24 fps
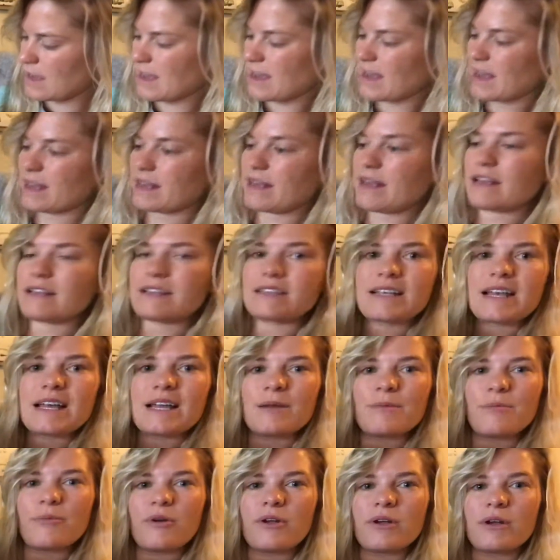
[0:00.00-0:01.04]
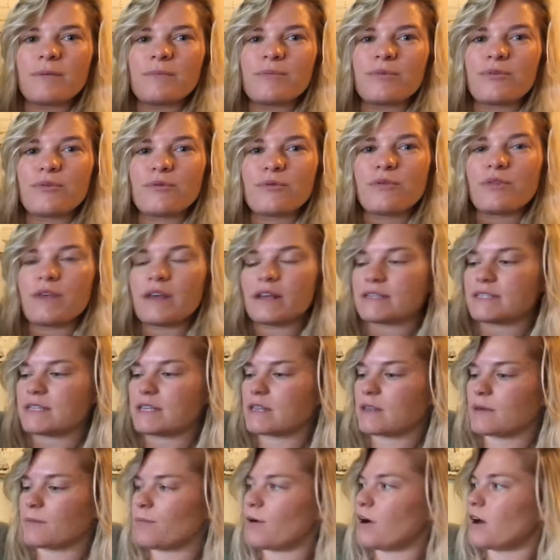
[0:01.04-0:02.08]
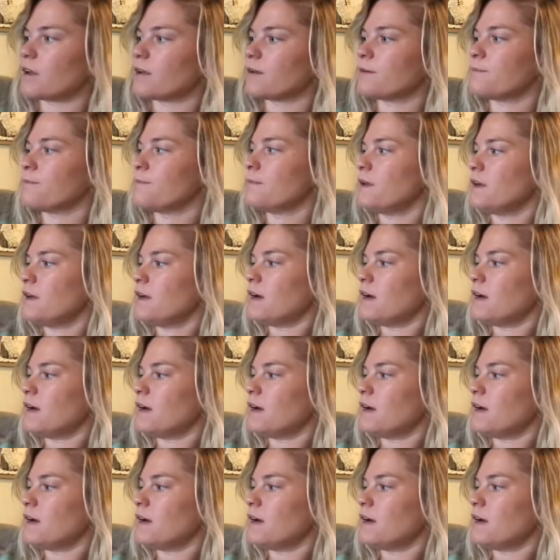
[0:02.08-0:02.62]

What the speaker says: I guess kind of bring them through this at the bottom.